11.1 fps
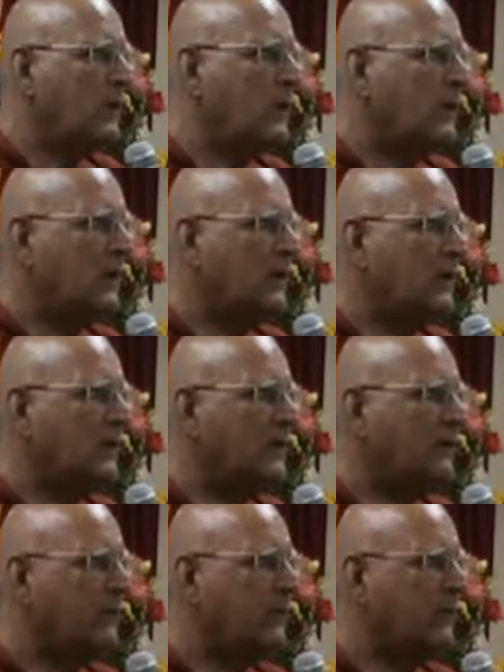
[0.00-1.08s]
So if you hear that
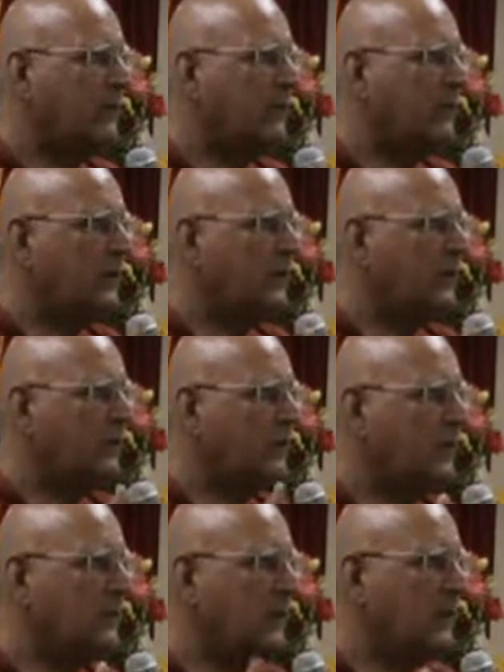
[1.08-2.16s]
word suffering, suffering,
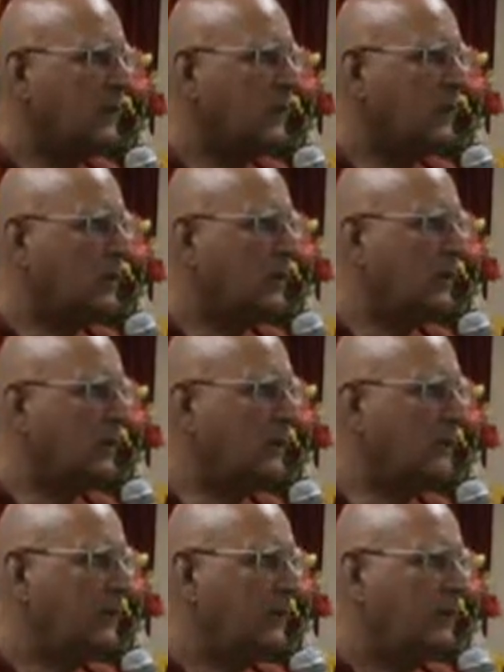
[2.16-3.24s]
suffering, suffering all the
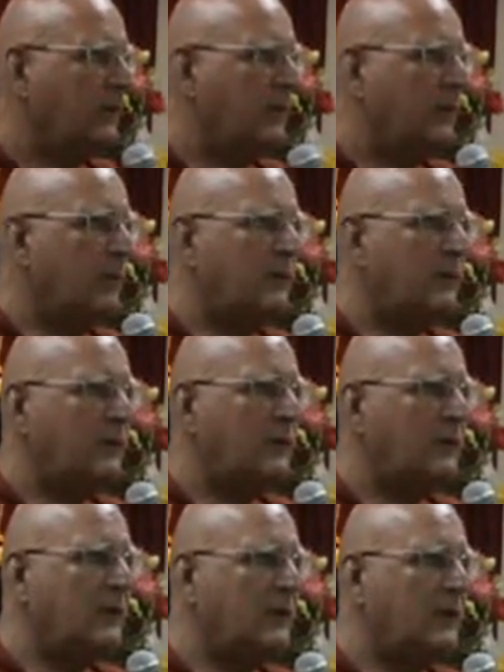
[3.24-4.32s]
time, from
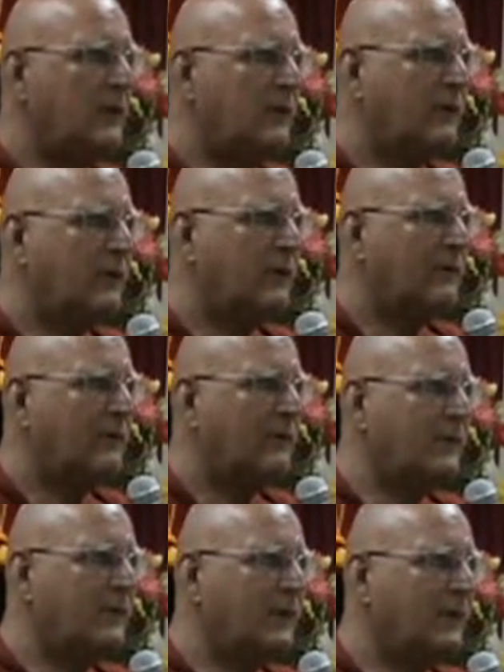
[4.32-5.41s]
birth to death everything is
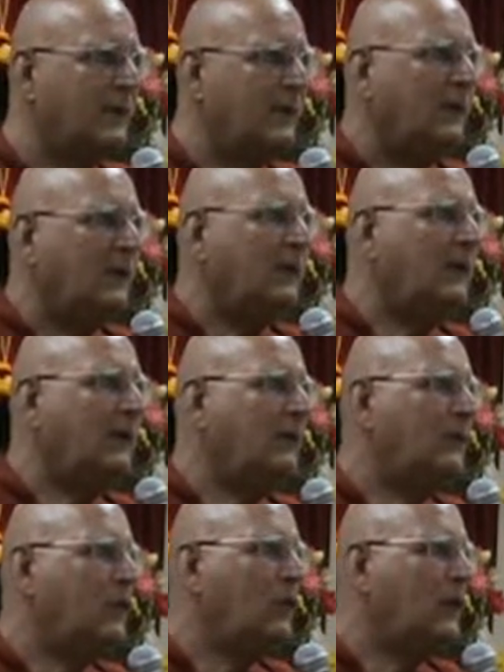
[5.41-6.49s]
suffering,
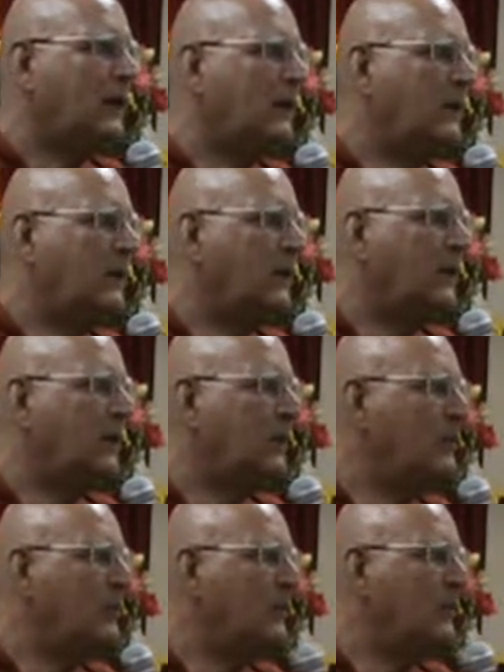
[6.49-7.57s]
then you might think
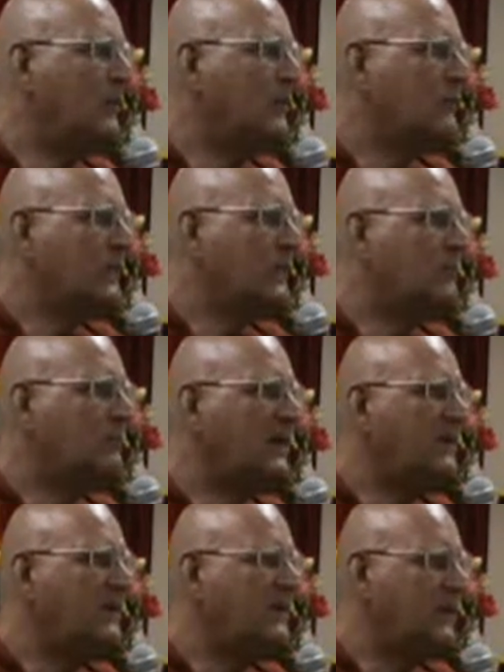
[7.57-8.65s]
that the Buddha was a real
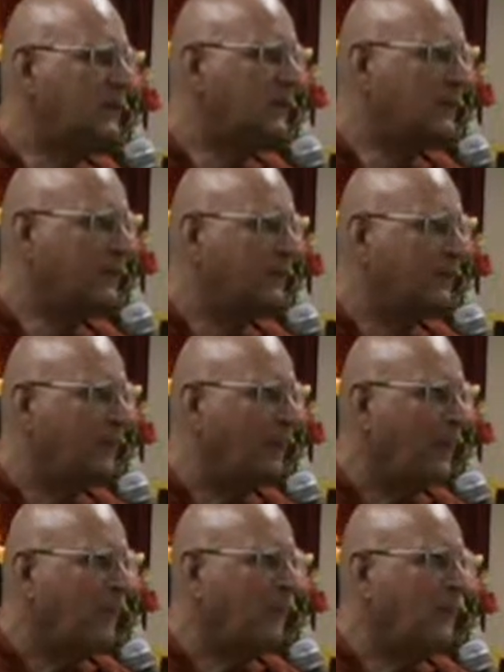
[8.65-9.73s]
pessimist.
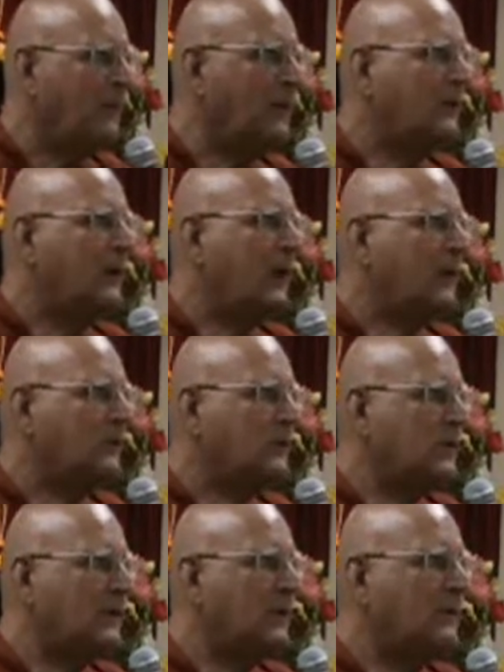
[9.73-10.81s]
But
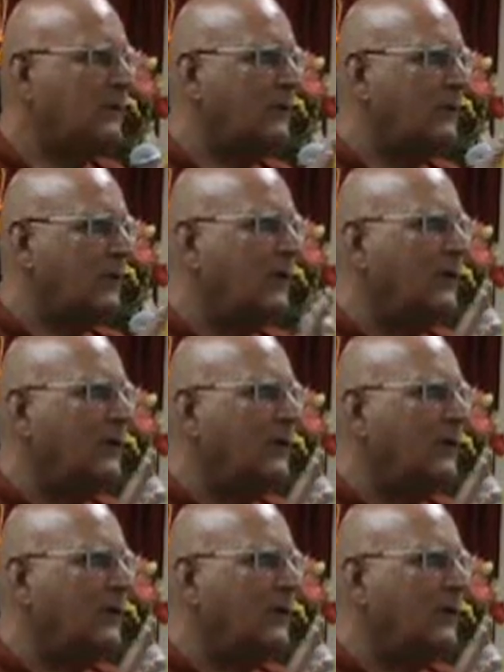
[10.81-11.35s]
actually that